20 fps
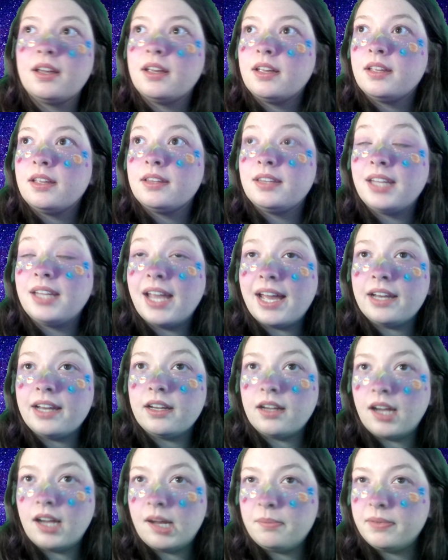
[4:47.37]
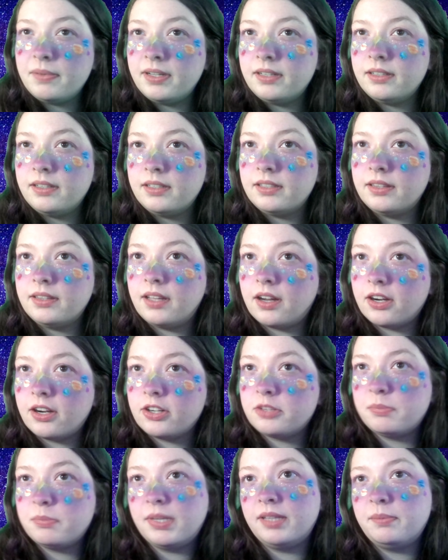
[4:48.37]
The Atacama
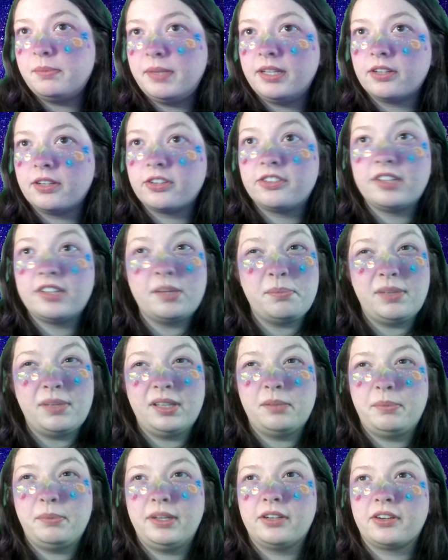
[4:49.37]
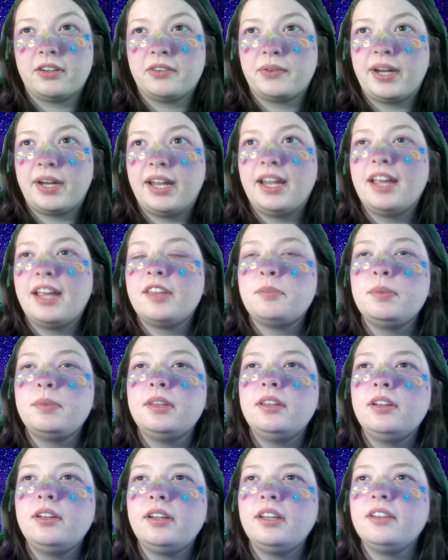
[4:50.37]
Large Millimeter Submillimeter Array has been
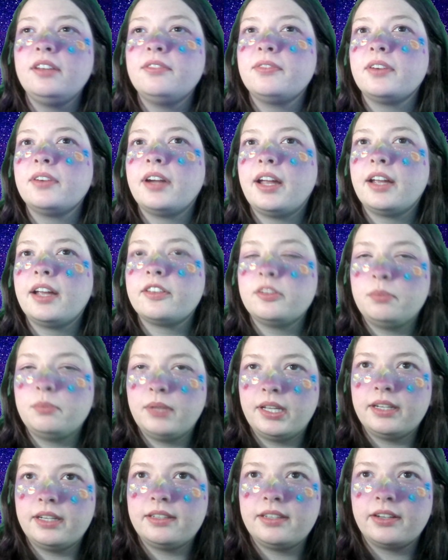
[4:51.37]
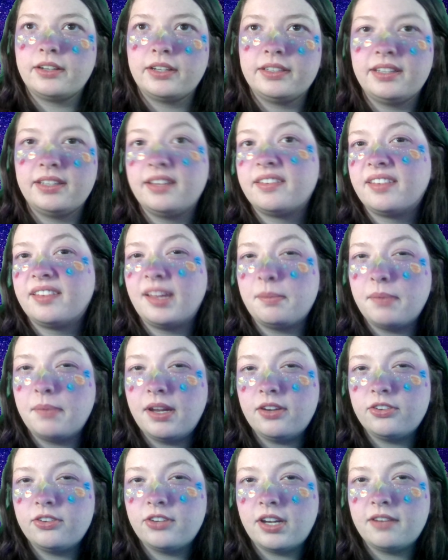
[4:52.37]
looking for exoplanetary disks that may
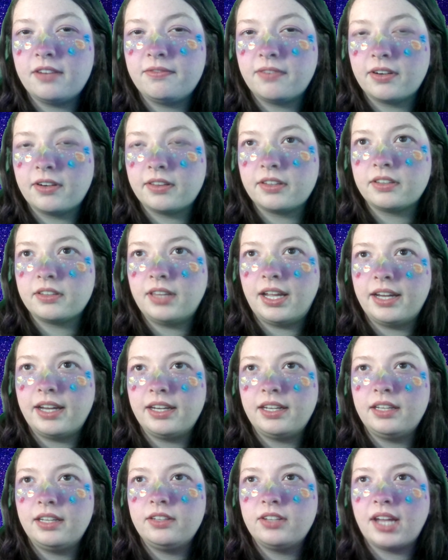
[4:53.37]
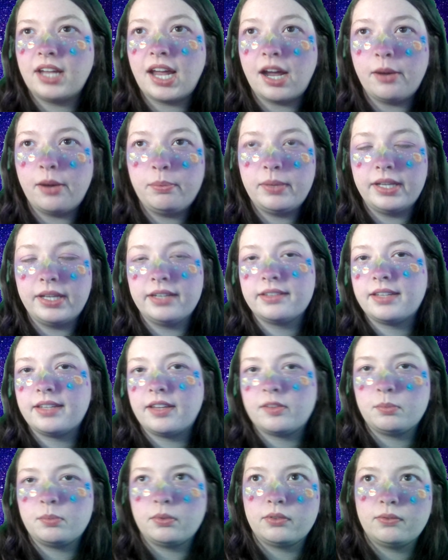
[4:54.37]
shed further light into how
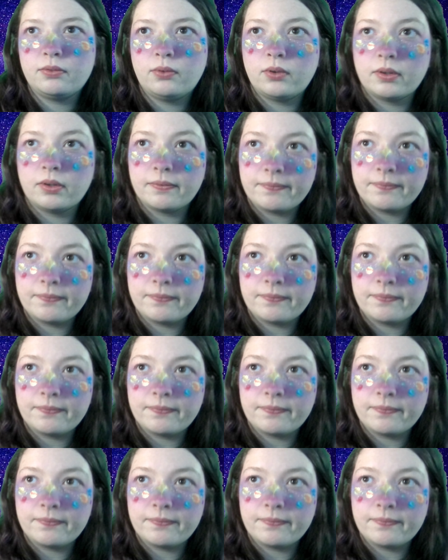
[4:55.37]
planetesimals form.